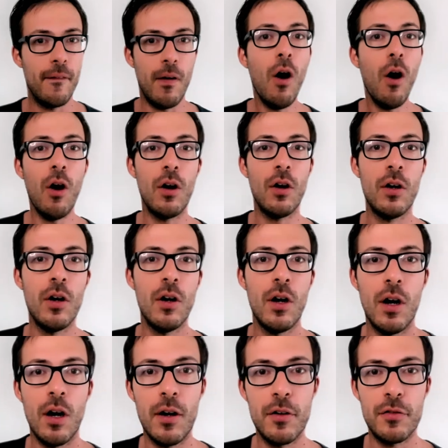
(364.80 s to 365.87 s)

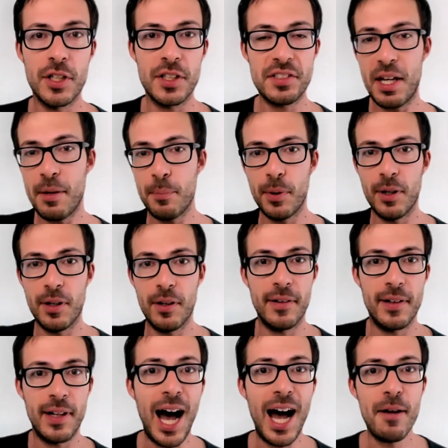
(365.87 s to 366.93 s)
for example,
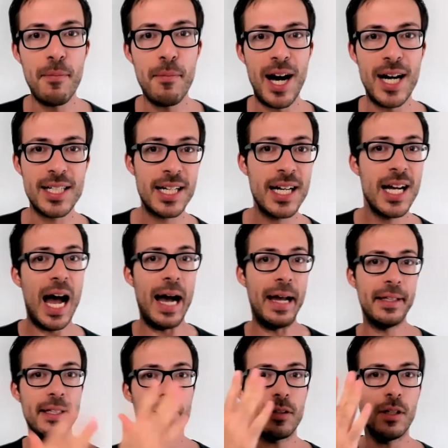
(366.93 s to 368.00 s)
hi Mark,
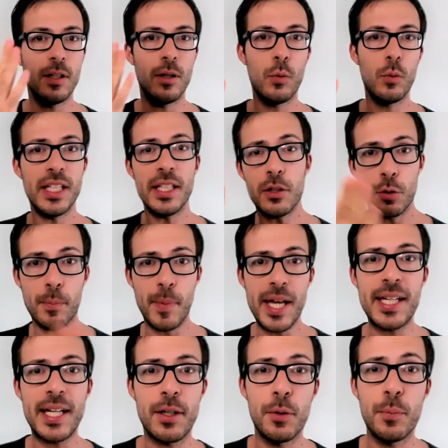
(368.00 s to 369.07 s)
we need to make a
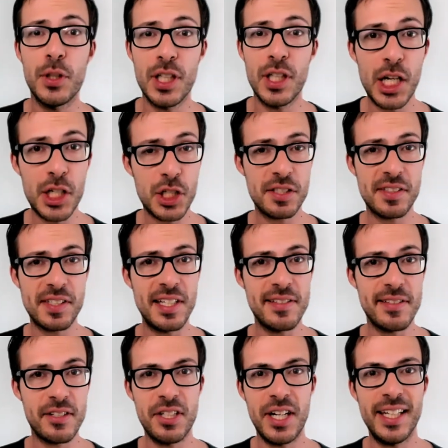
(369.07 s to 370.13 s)
communication skills
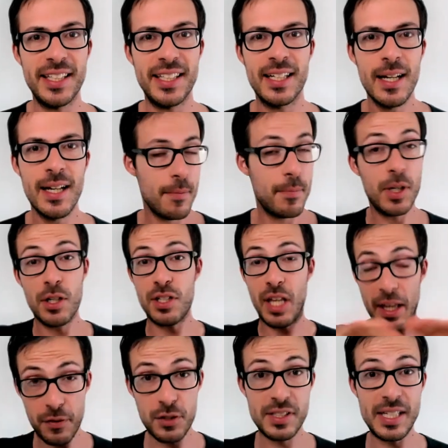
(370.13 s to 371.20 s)
training, because if
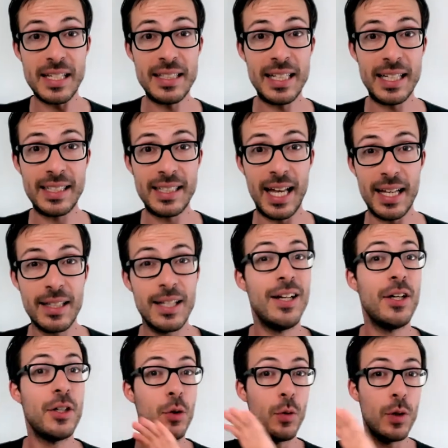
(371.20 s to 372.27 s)
you start like that,
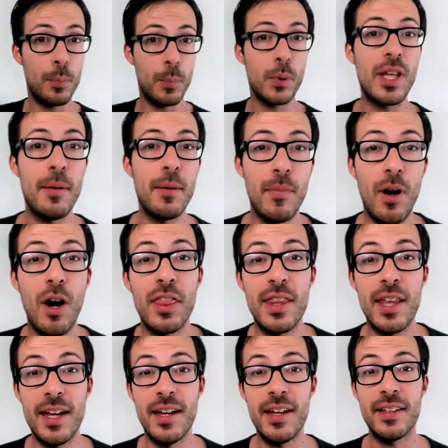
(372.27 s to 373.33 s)
you will put them on
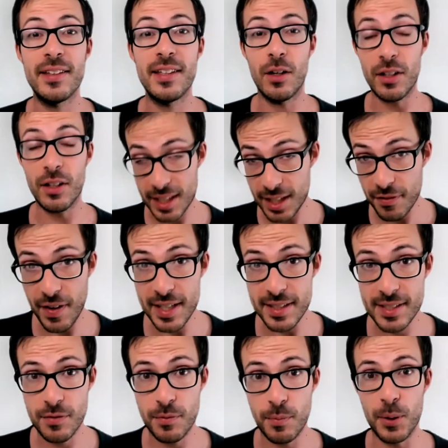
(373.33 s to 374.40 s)
the
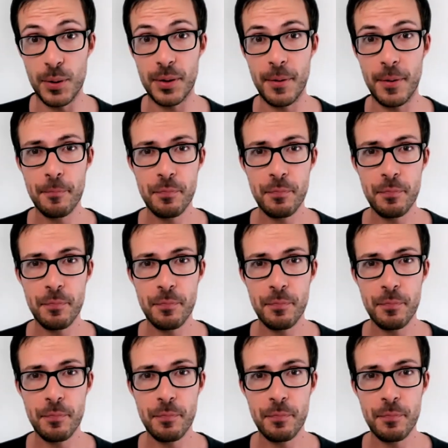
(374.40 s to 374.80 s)
defensive mode.